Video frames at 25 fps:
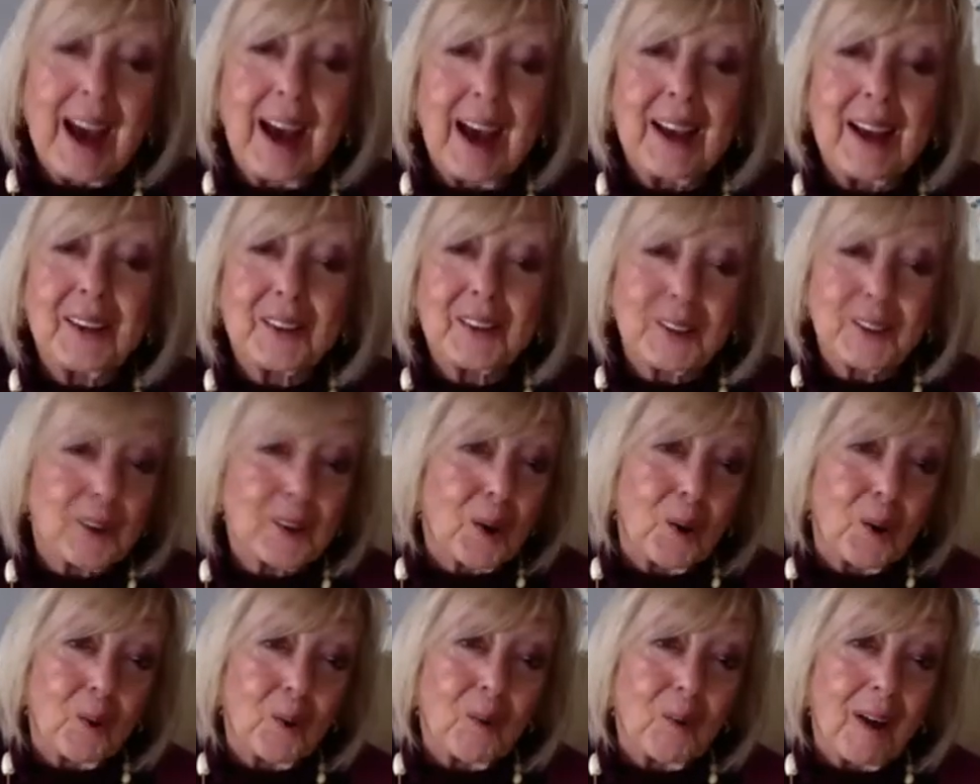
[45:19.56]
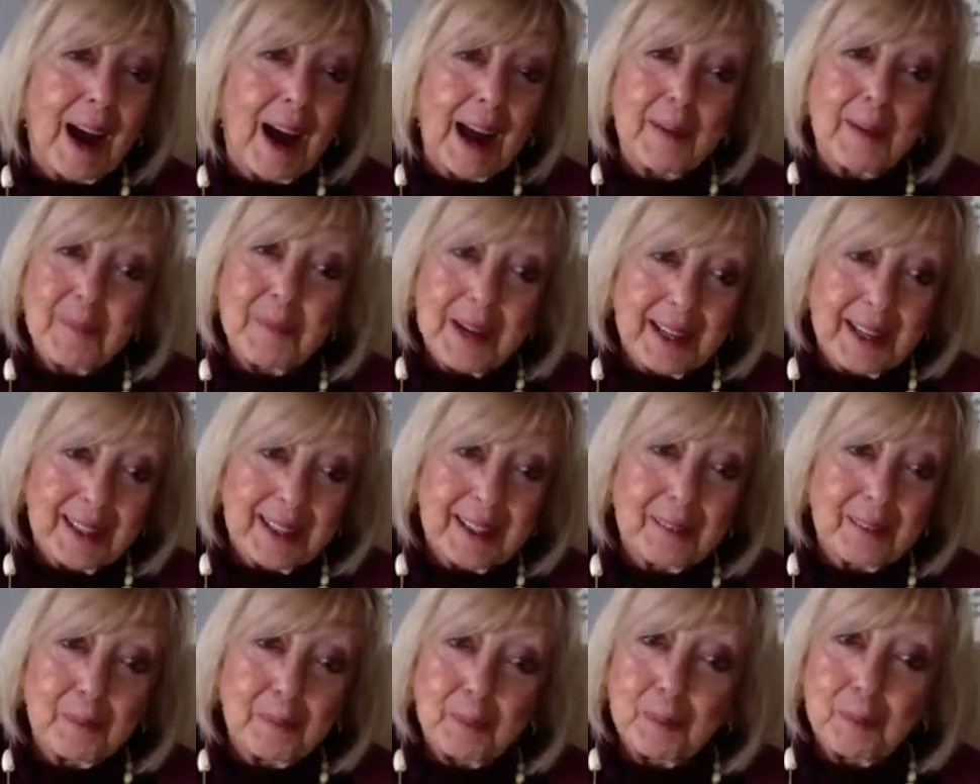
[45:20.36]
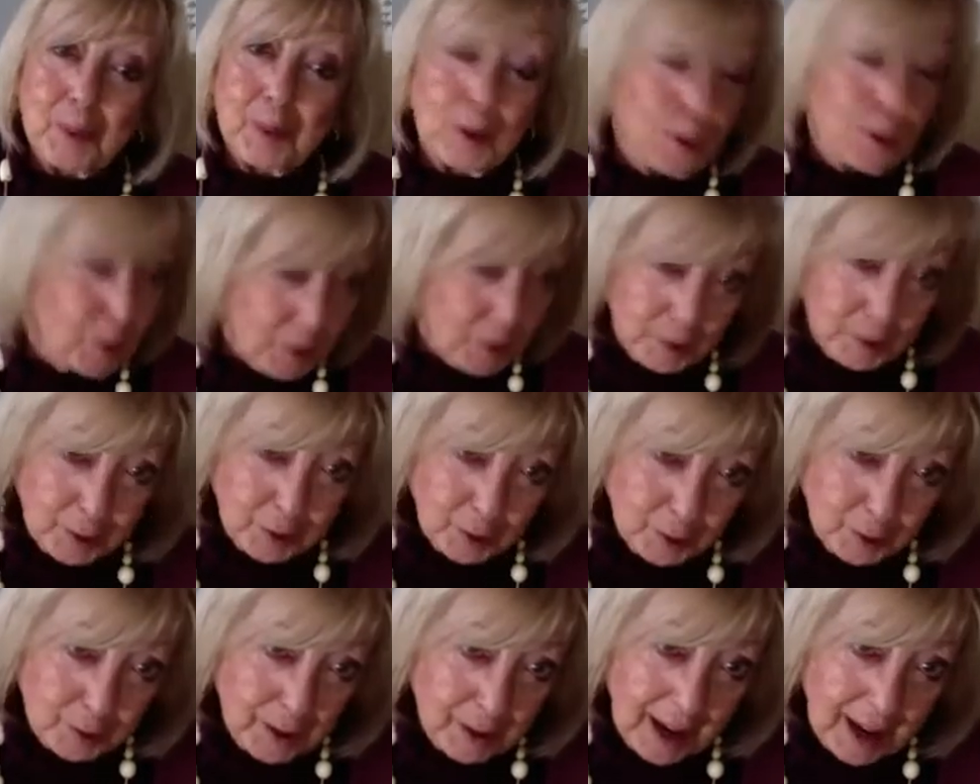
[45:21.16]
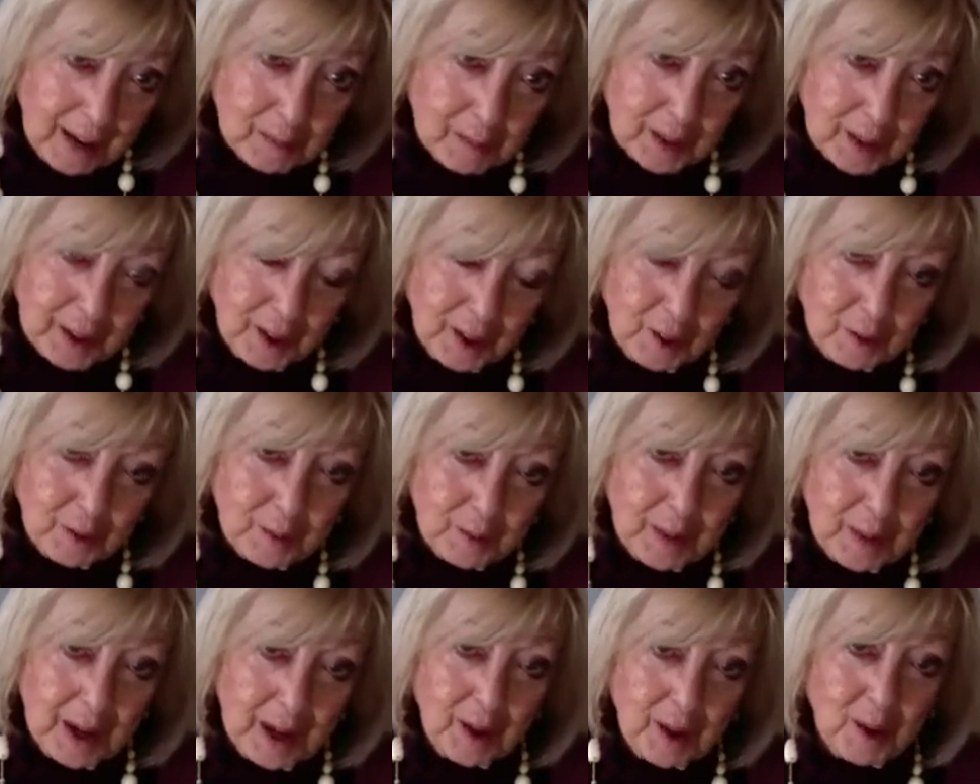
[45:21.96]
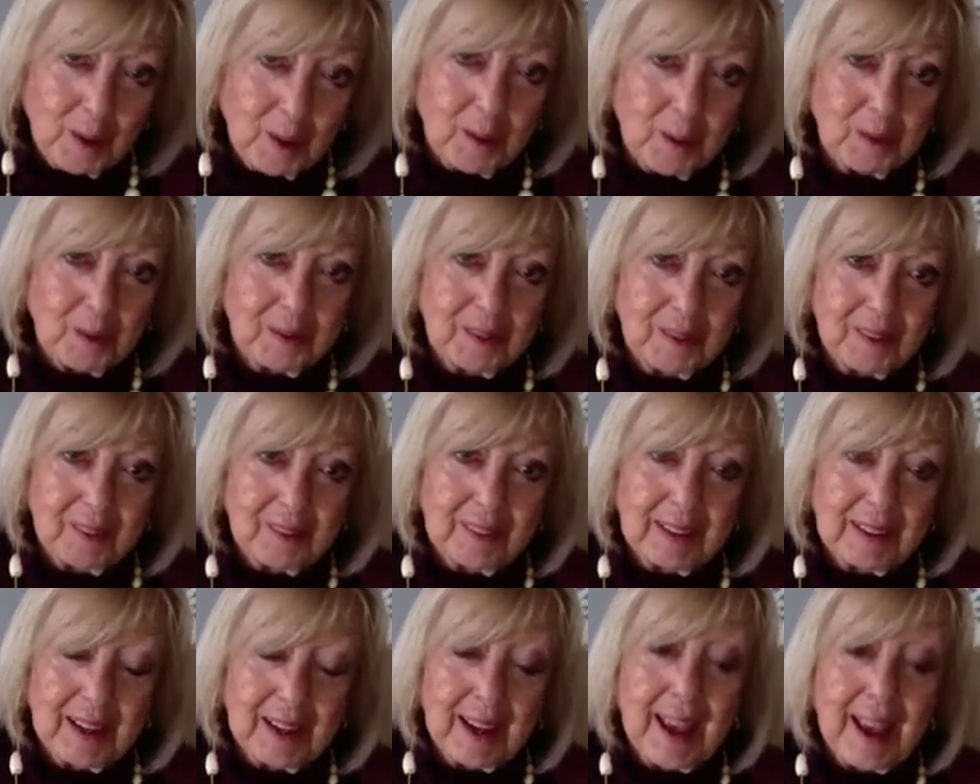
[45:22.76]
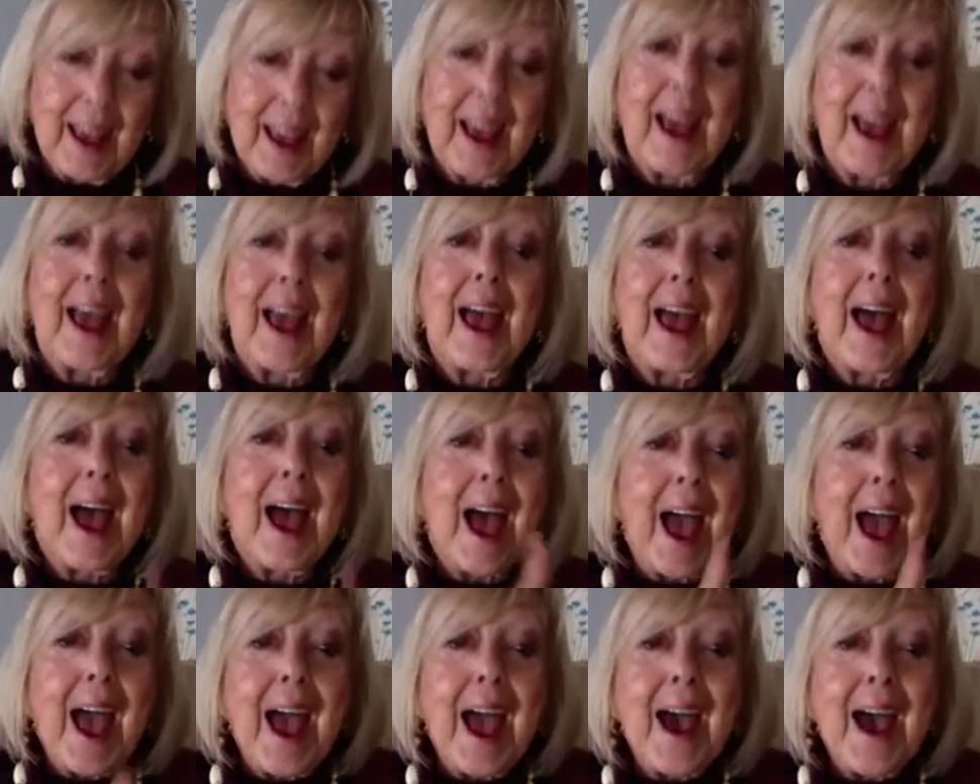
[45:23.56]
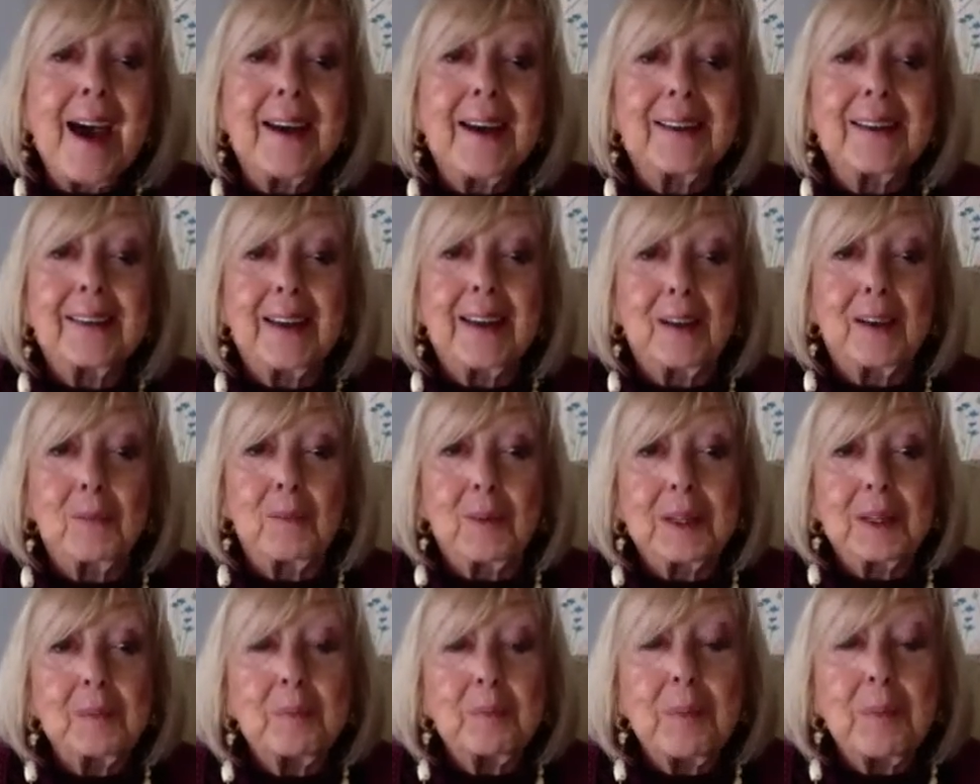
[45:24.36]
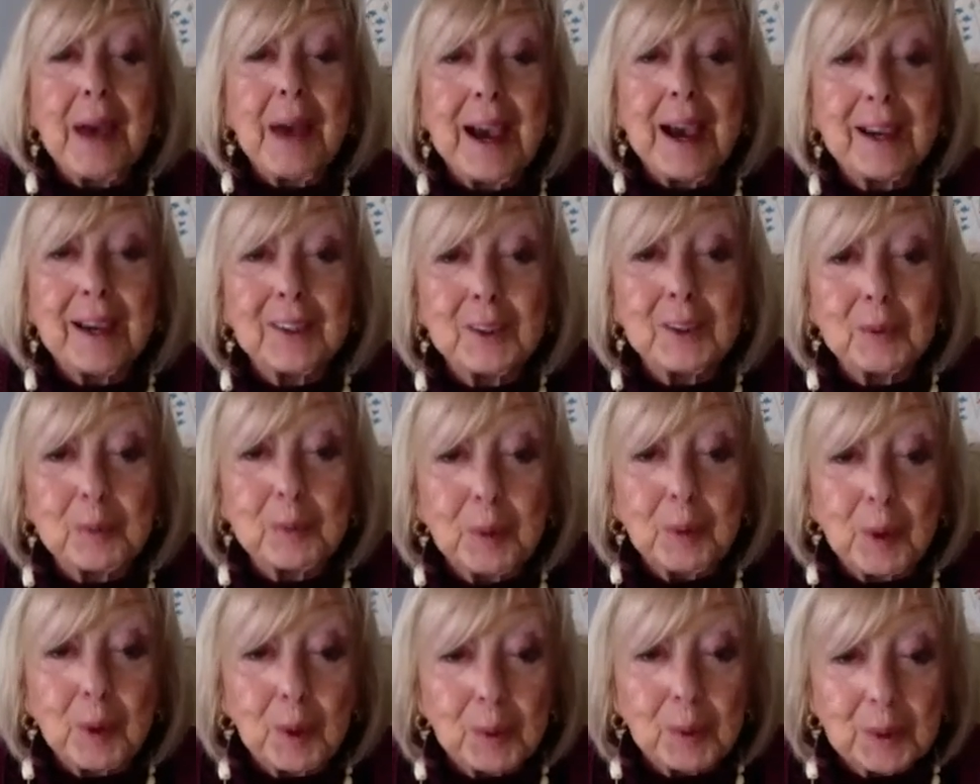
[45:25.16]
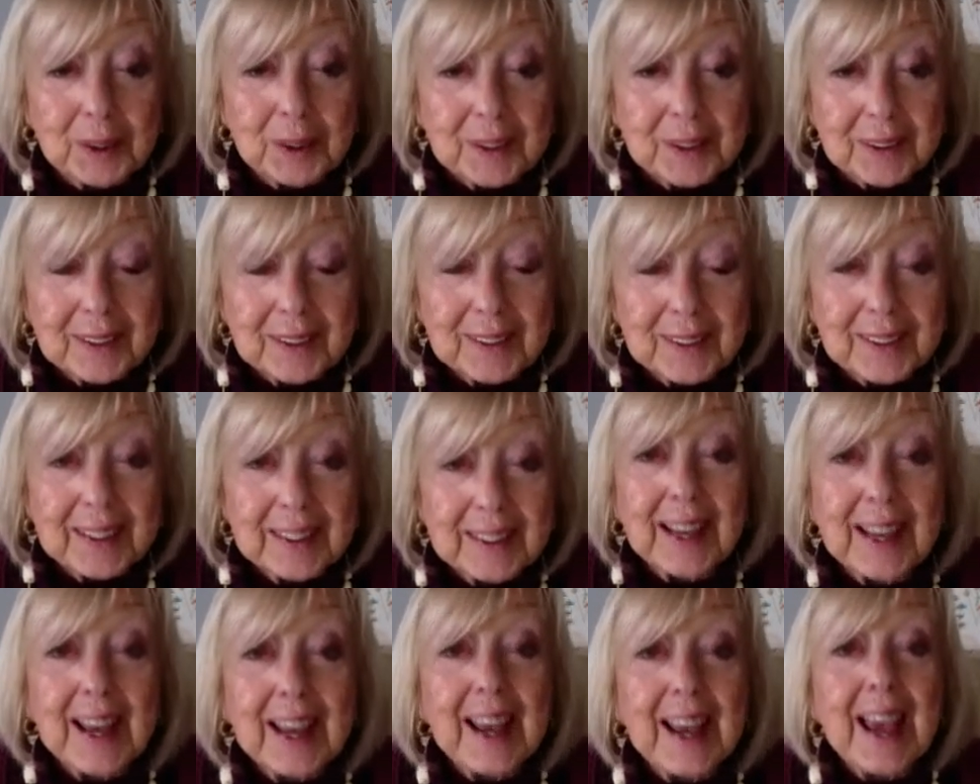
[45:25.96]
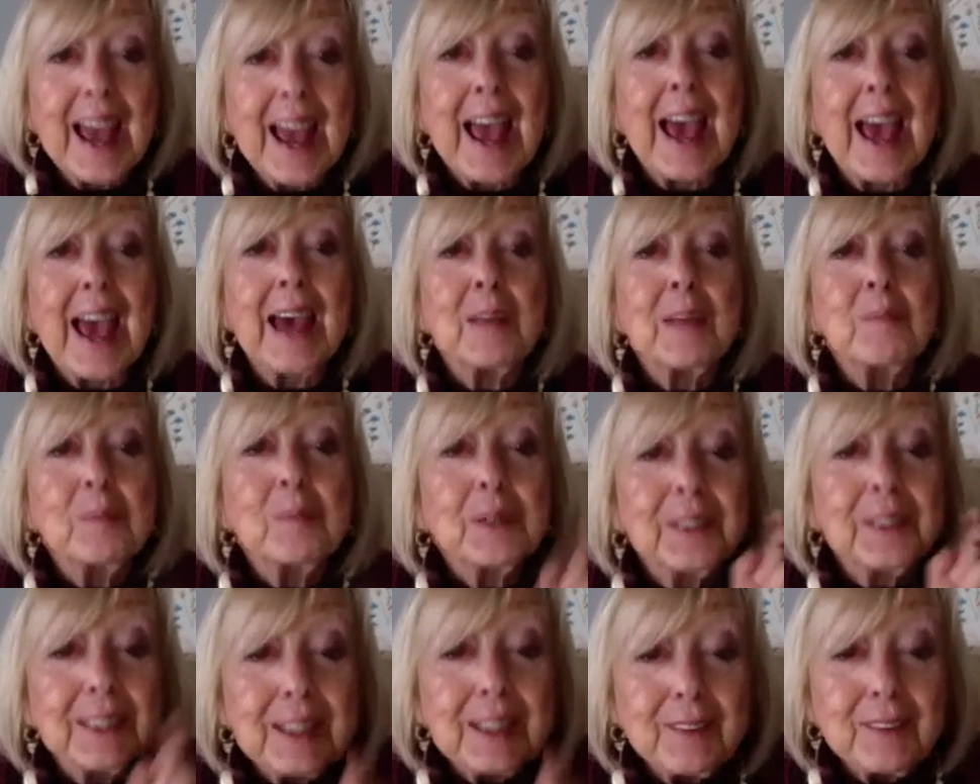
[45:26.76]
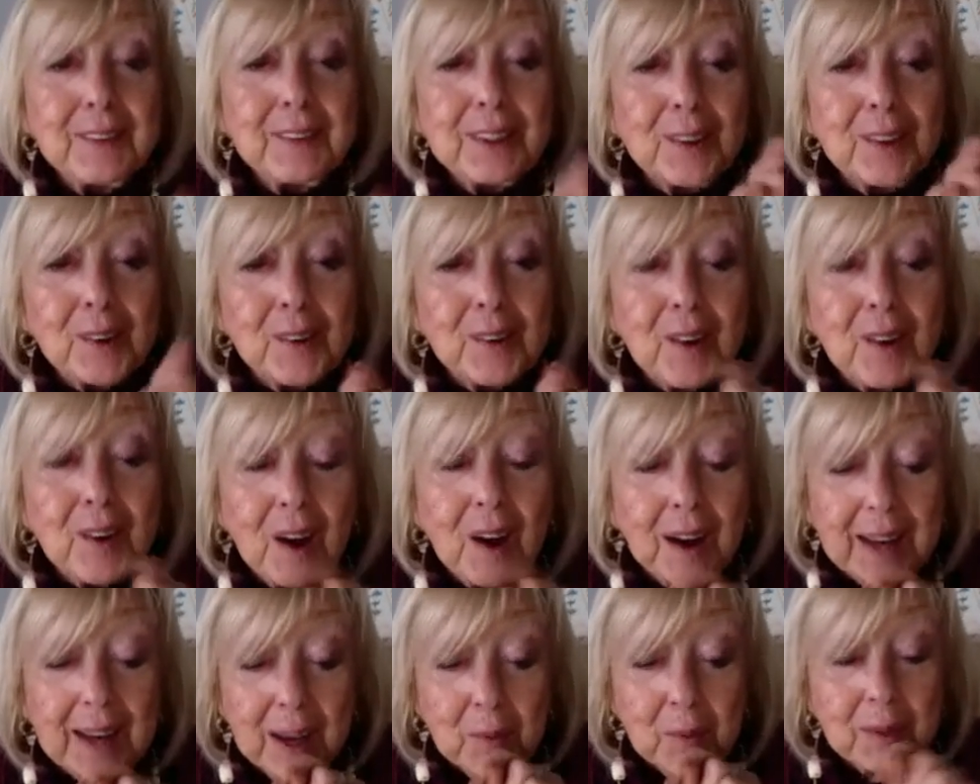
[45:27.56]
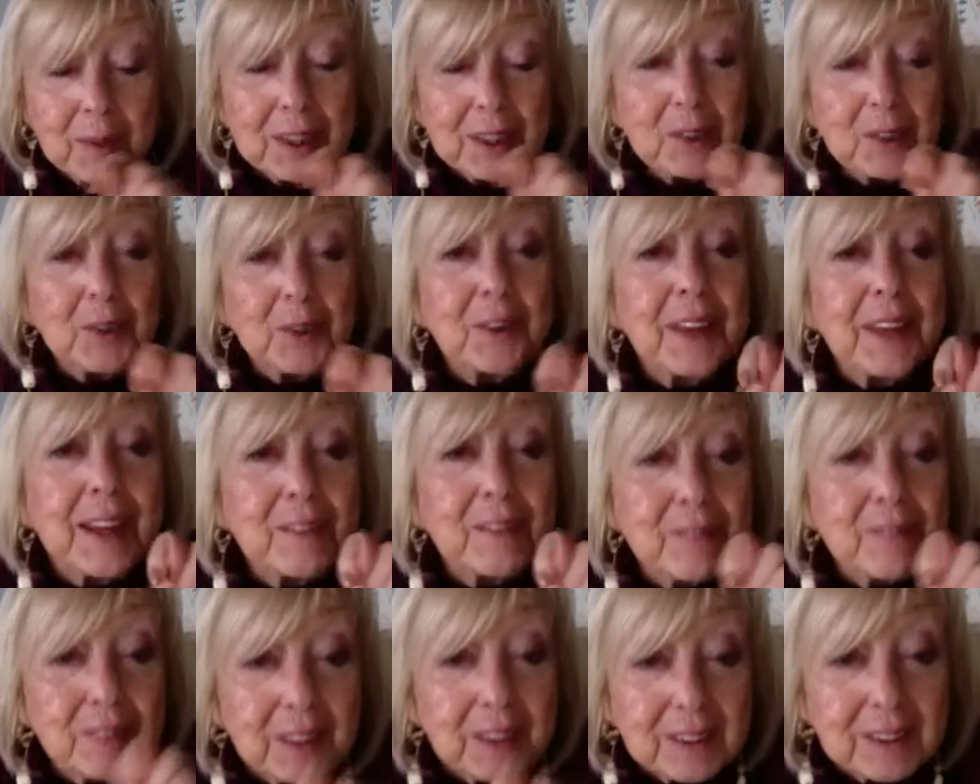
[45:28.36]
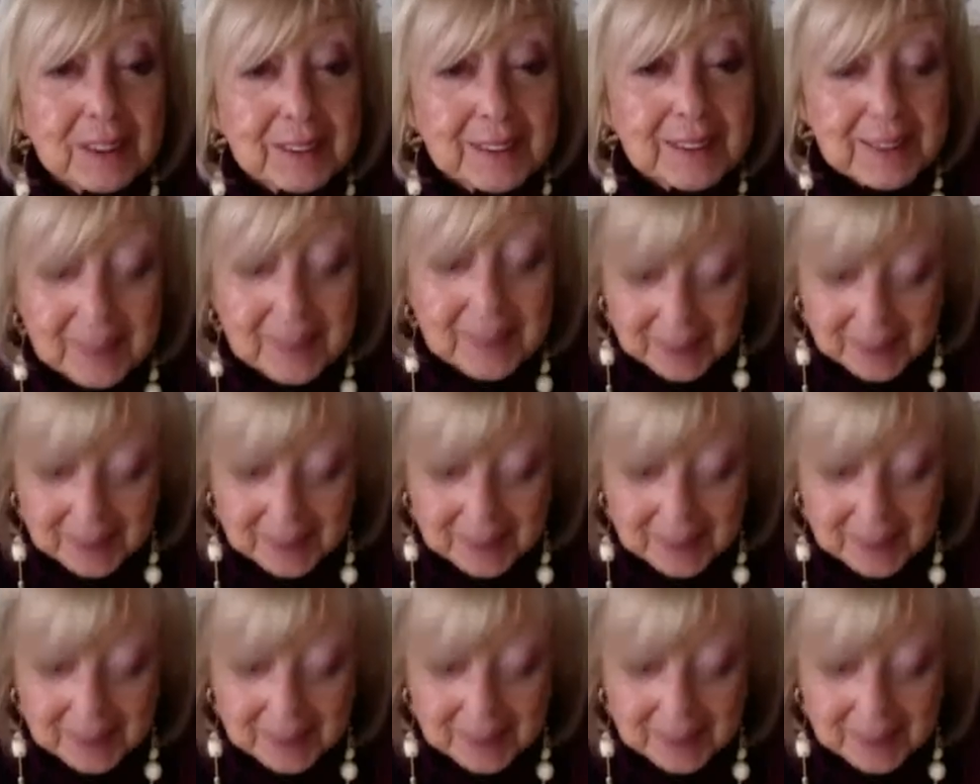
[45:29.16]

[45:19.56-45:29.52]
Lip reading: so I made a beautiful family of my own. And I went back to Poland. And believe it or not, I went to that village